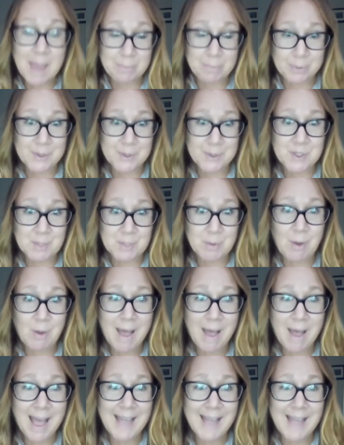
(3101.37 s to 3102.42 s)
that
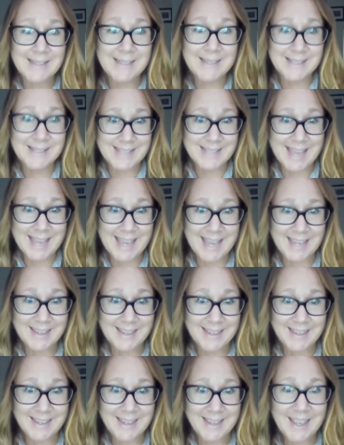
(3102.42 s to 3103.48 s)
principal had to
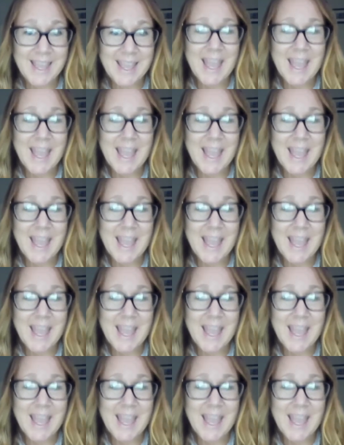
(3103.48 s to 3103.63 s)
say.